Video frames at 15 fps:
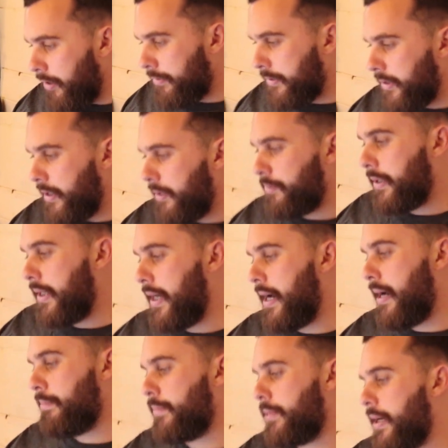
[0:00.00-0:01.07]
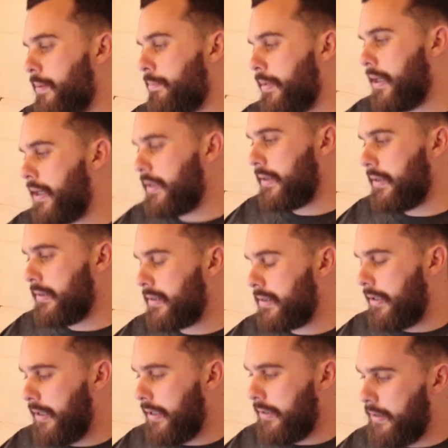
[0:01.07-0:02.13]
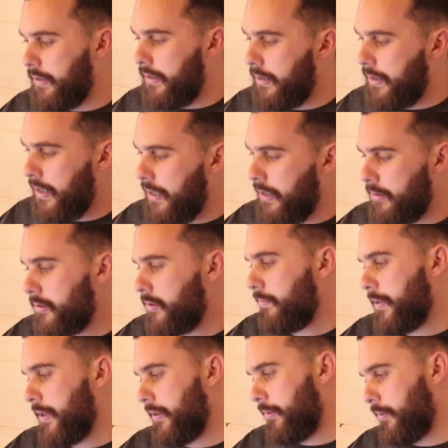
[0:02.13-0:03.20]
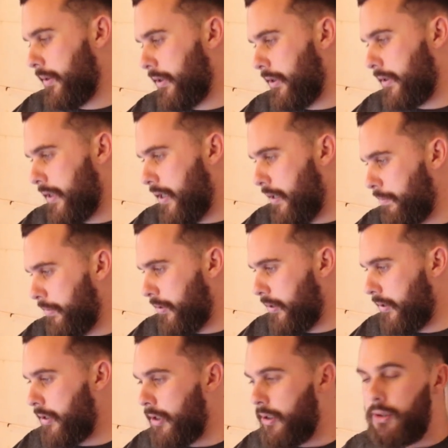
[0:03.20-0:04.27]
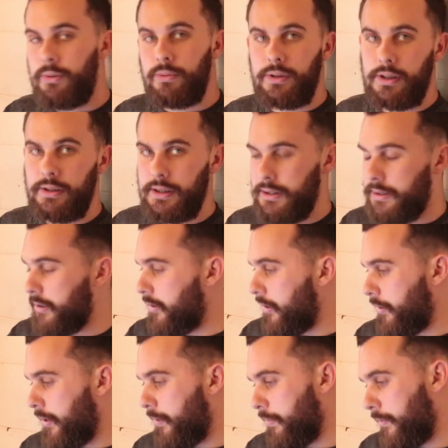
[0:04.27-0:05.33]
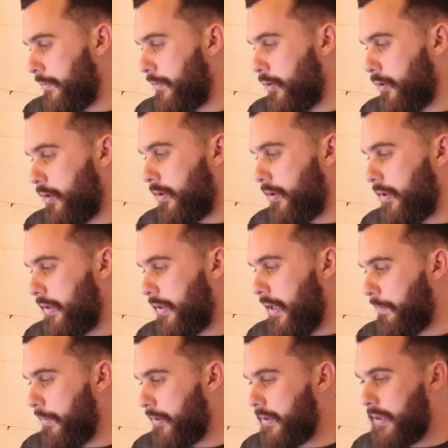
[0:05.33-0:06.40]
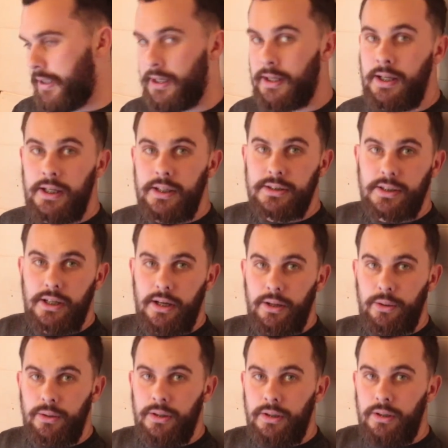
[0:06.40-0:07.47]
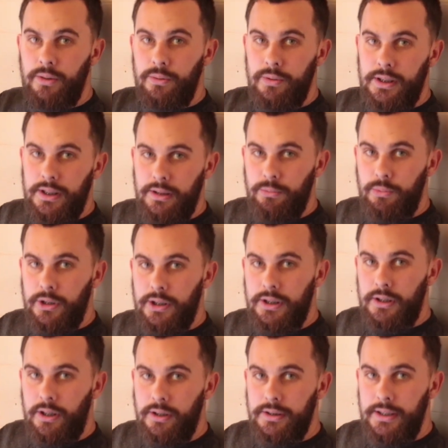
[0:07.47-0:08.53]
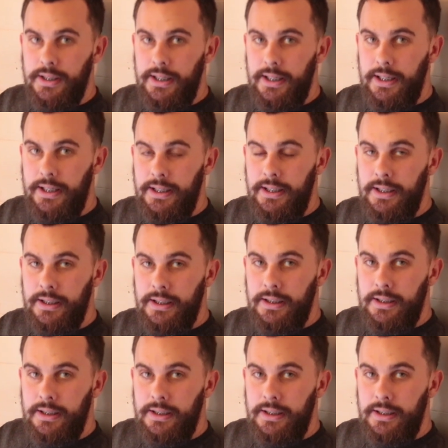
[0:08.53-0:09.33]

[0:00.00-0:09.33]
offside rear handbrake binding slightly, again something that we'll look at, but we don't need to do it before the MOT. So we're going to work on the